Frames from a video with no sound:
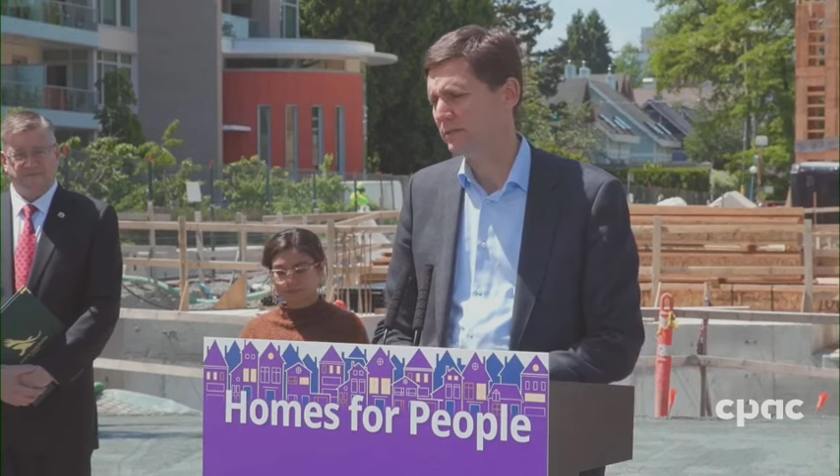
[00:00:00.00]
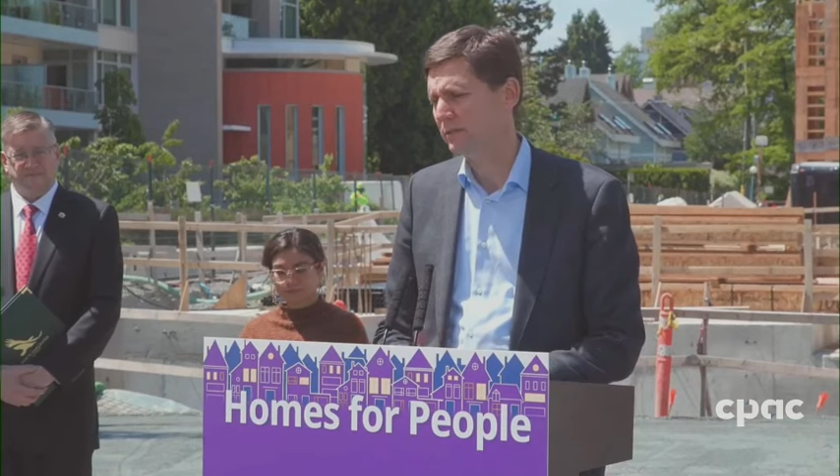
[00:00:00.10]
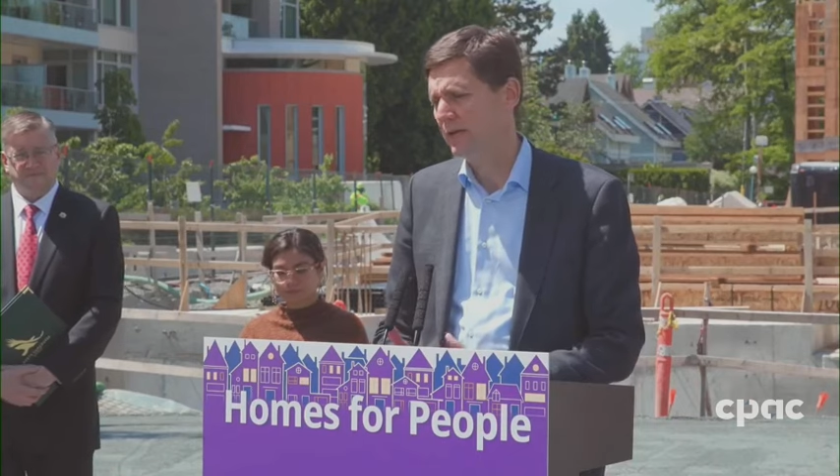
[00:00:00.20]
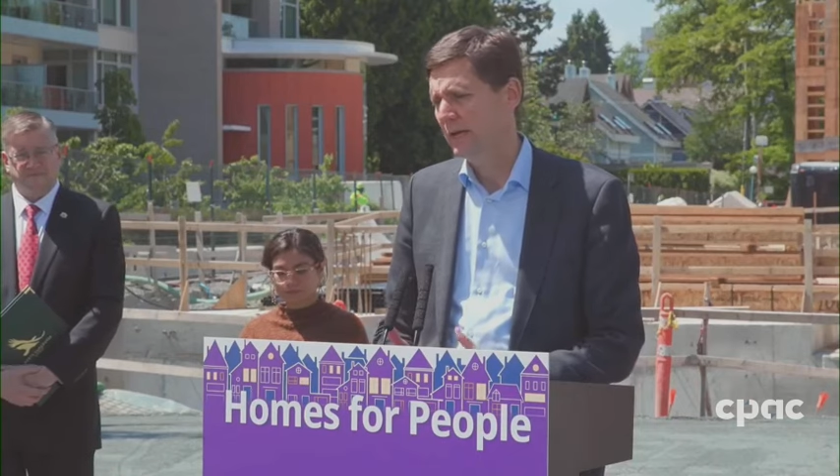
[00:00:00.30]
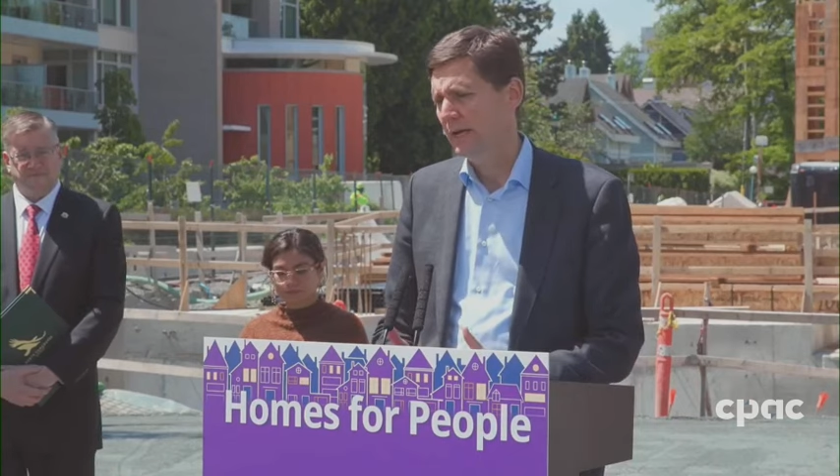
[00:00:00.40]

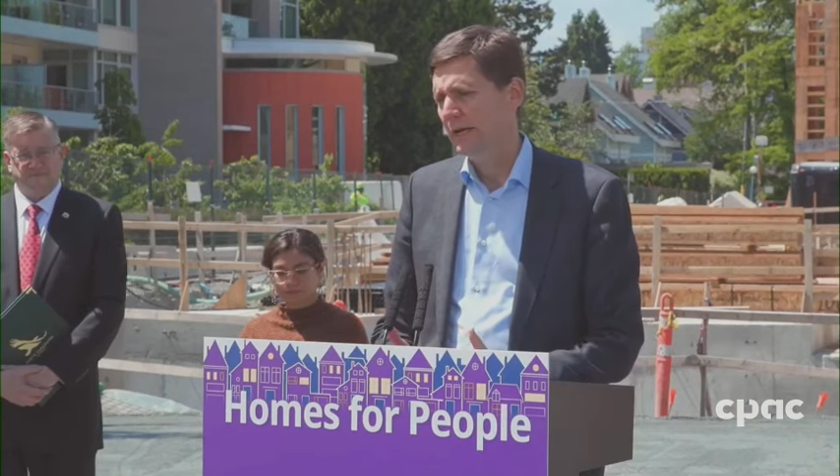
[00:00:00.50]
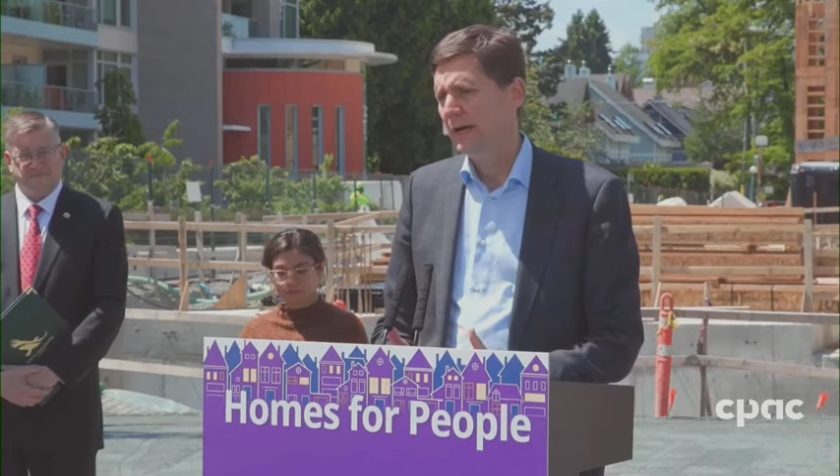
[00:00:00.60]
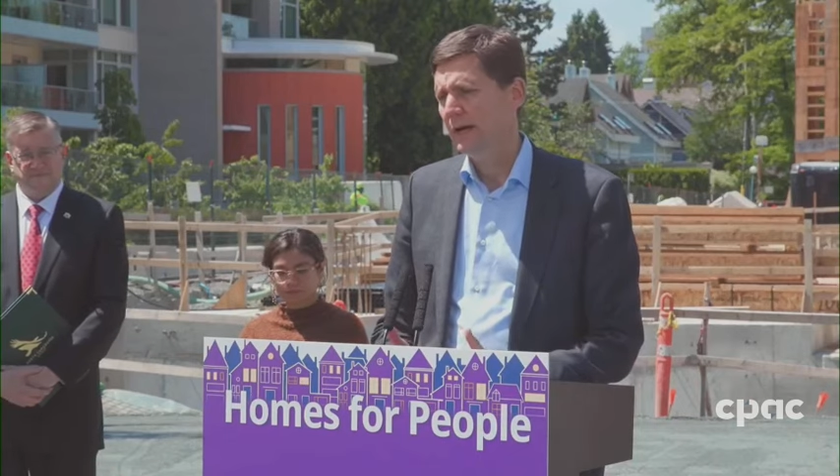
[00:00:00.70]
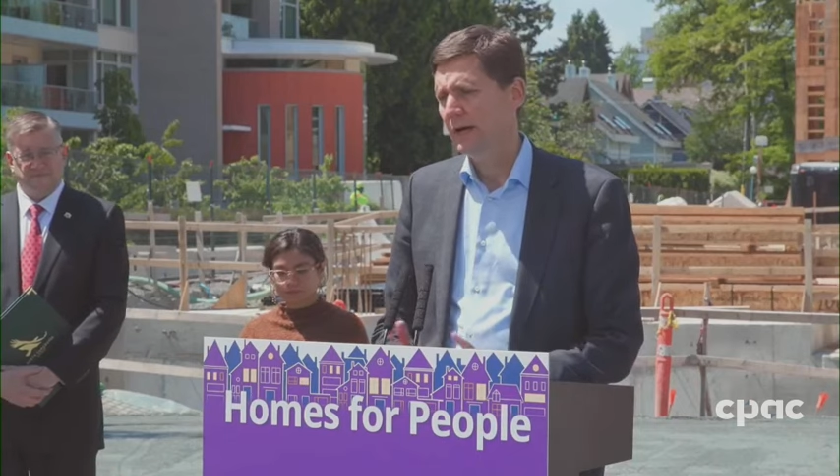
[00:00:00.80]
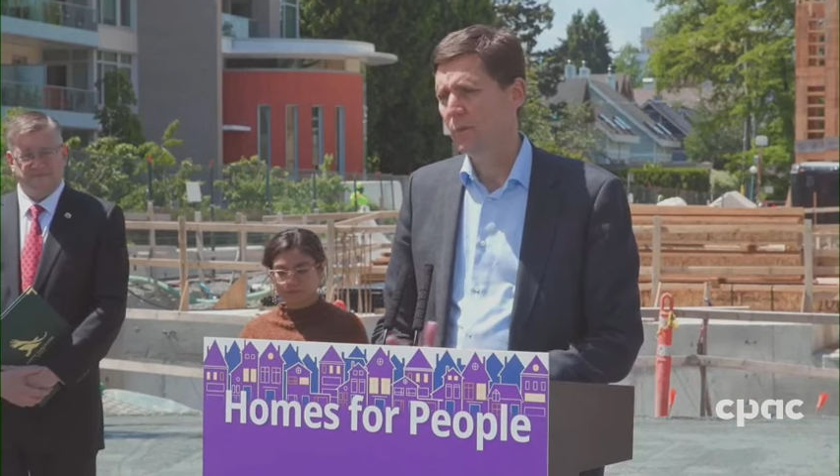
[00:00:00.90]
to
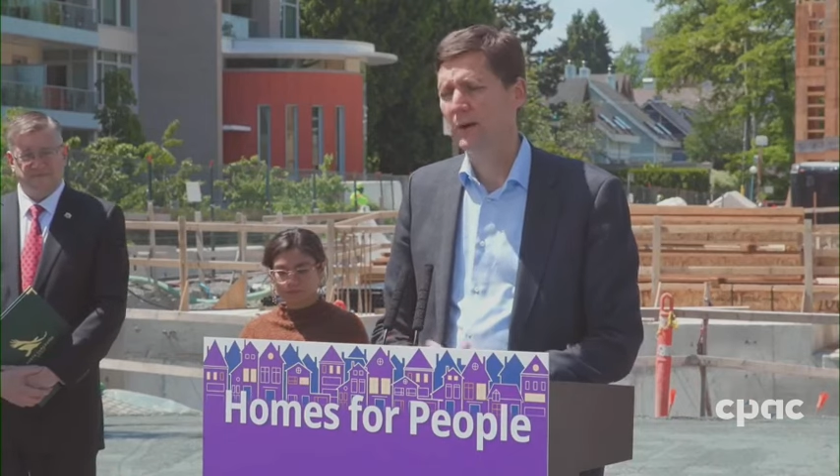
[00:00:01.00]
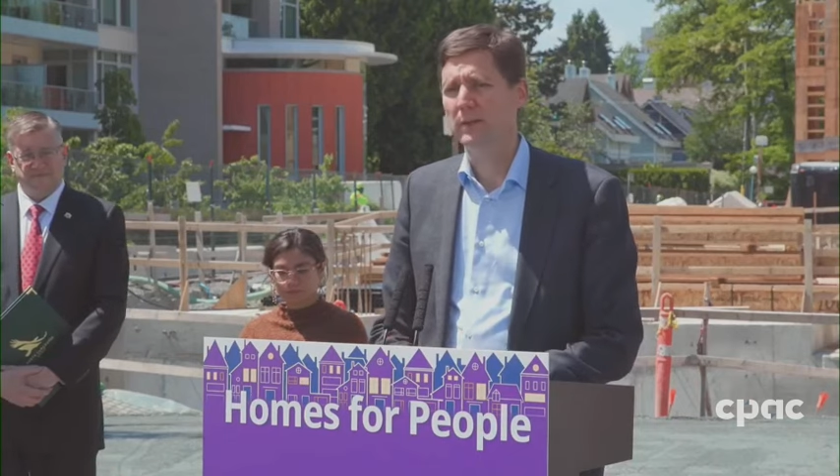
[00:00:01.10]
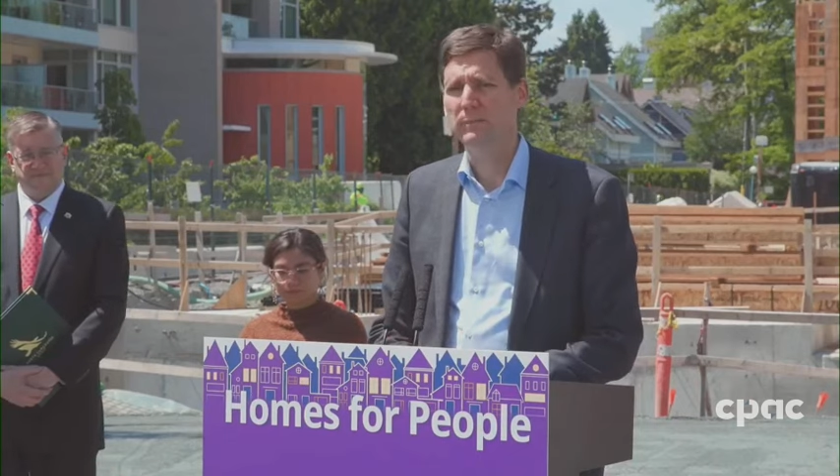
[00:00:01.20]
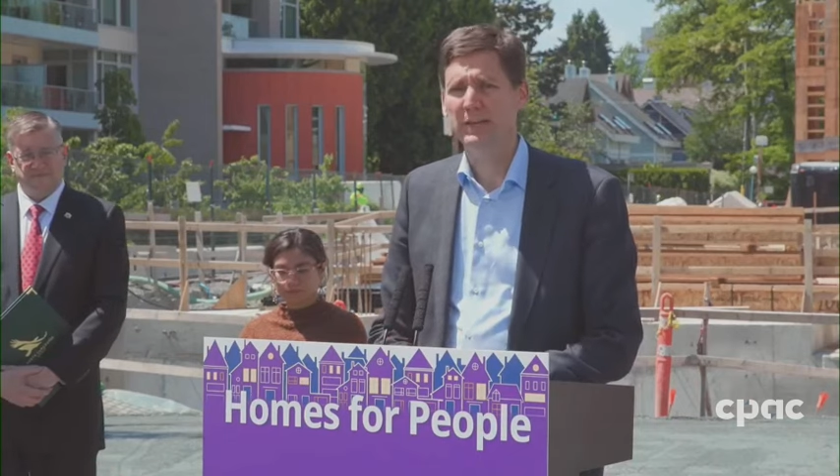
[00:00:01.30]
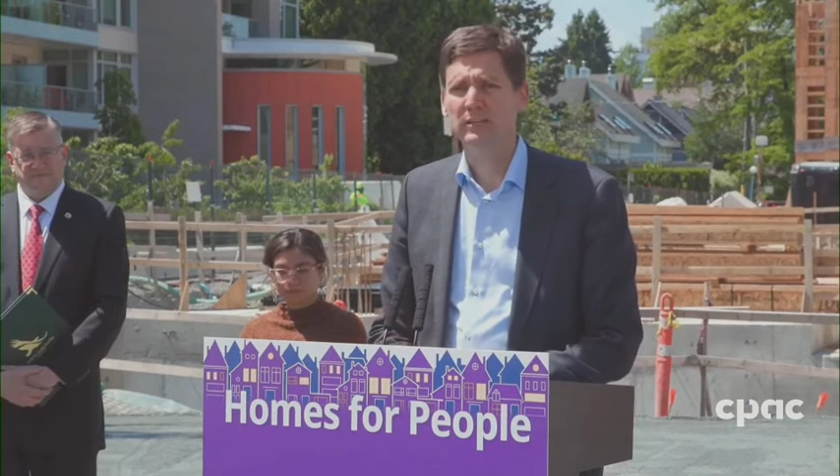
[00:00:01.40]

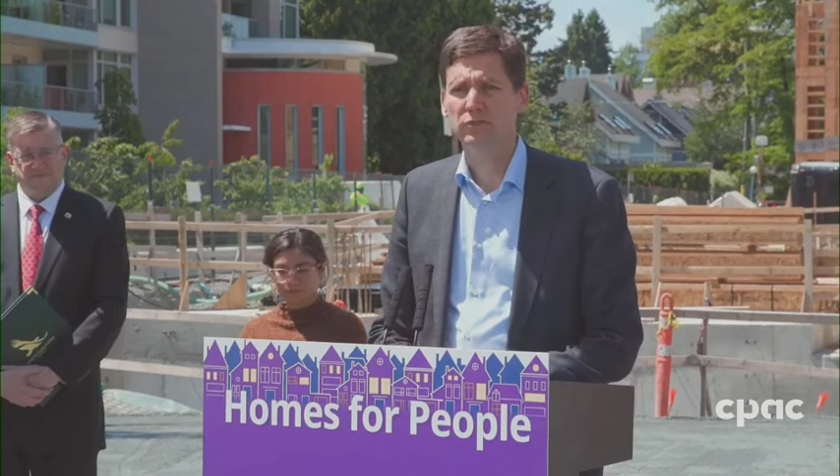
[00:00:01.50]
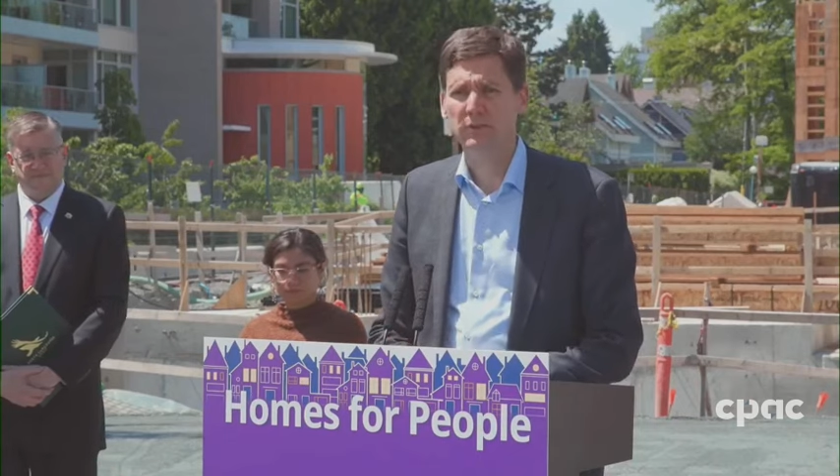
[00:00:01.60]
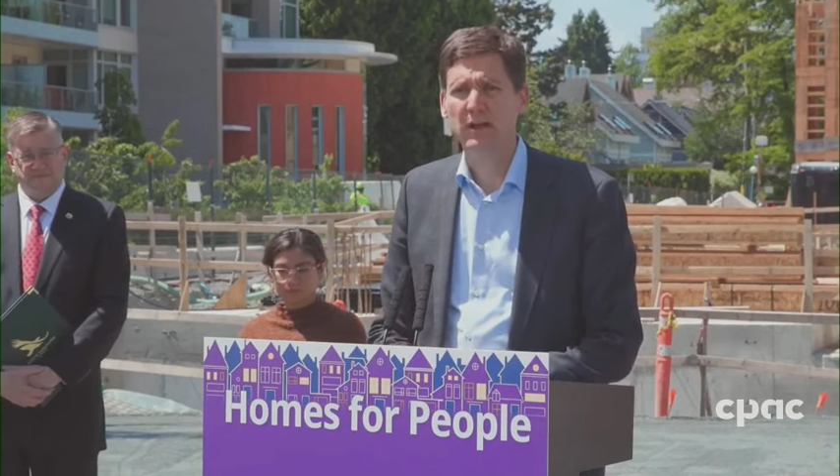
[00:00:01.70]
one of the biggest